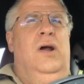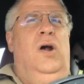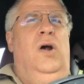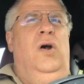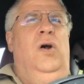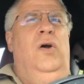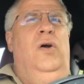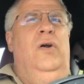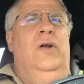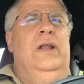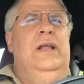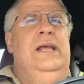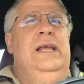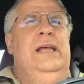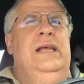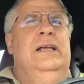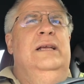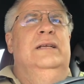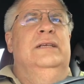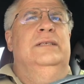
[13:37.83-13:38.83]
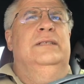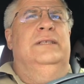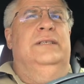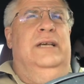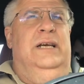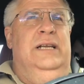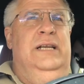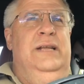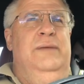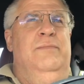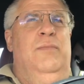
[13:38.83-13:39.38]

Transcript: early Sunday